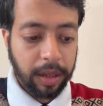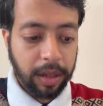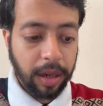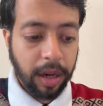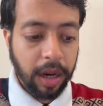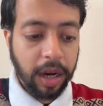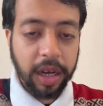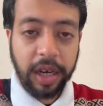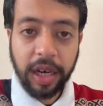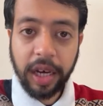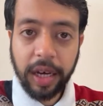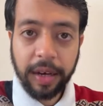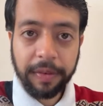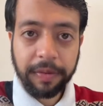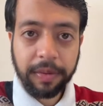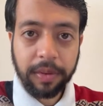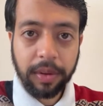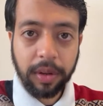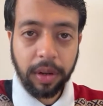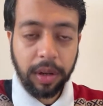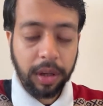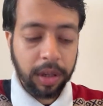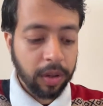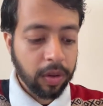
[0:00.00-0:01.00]
I have
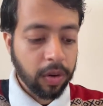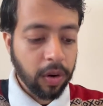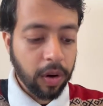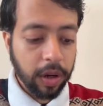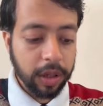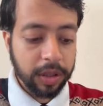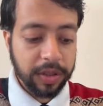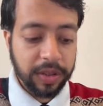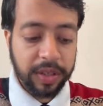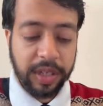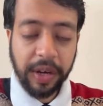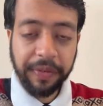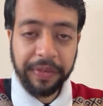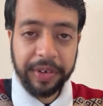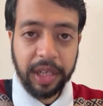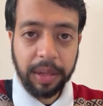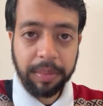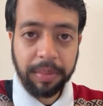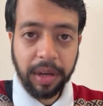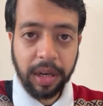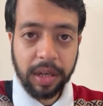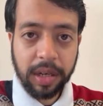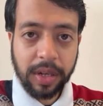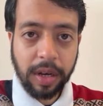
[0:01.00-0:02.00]
got 70
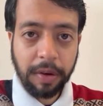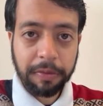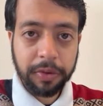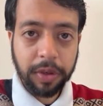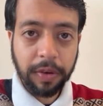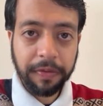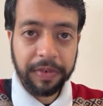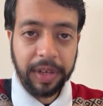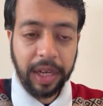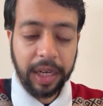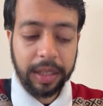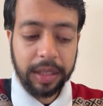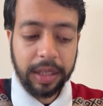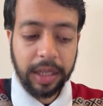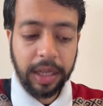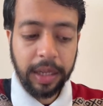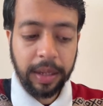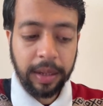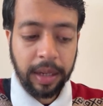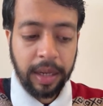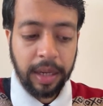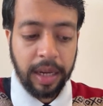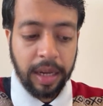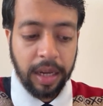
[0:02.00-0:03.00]
marks out of
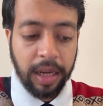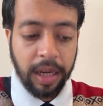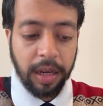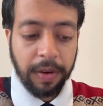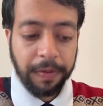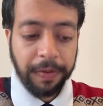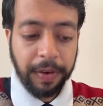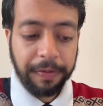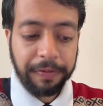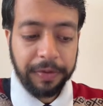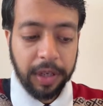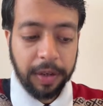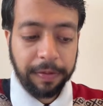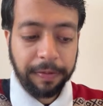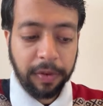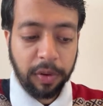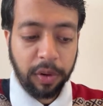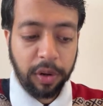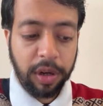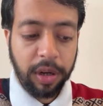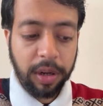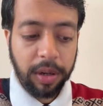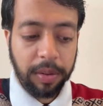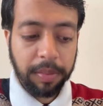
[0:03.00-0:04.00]
90,
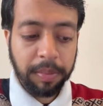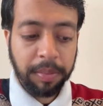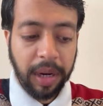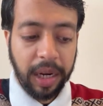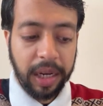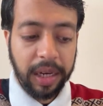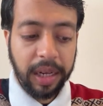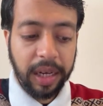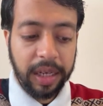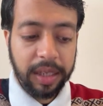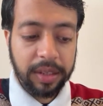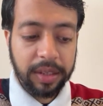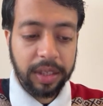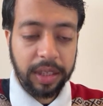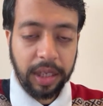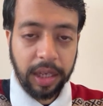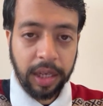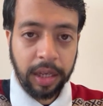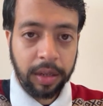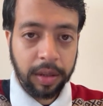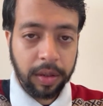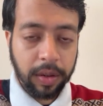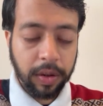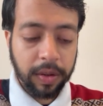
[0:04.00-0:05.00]
54 by 90
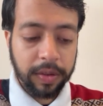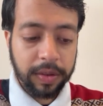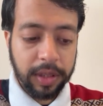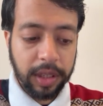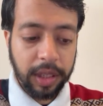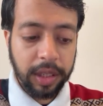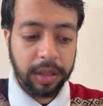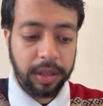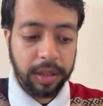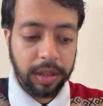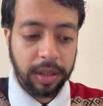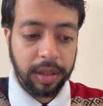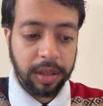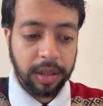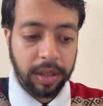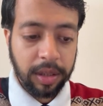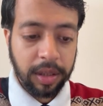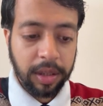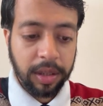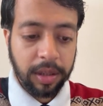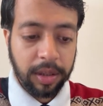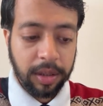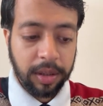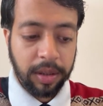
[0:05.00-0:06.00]
in content,
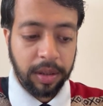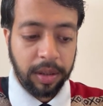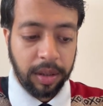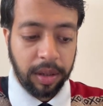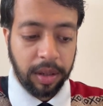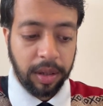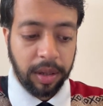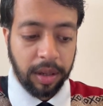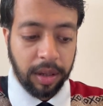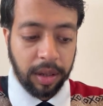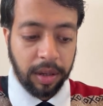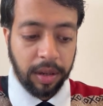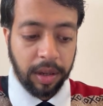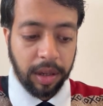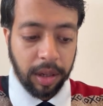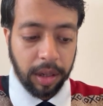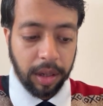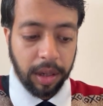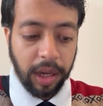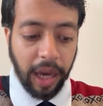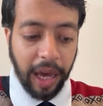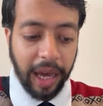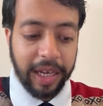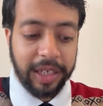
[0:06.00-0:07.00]

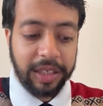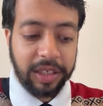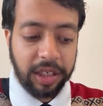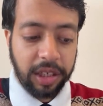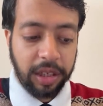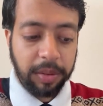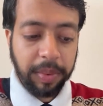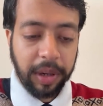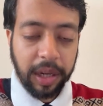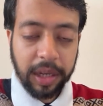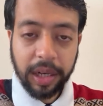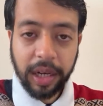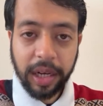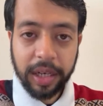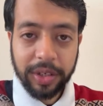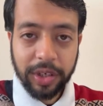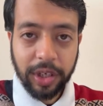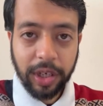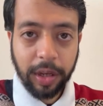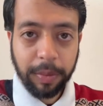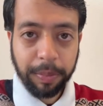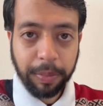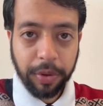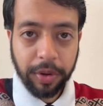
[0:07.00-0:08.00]
80 by
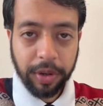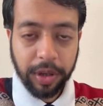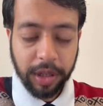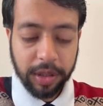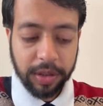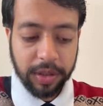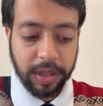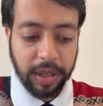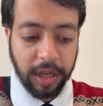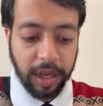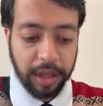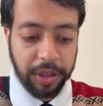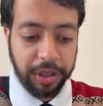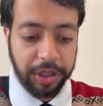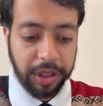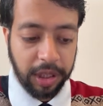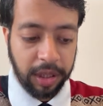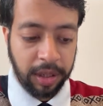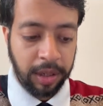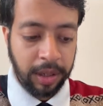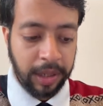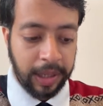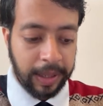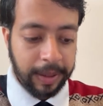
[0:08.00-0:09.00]
90 in
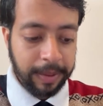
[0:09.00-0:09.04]
pronunciation,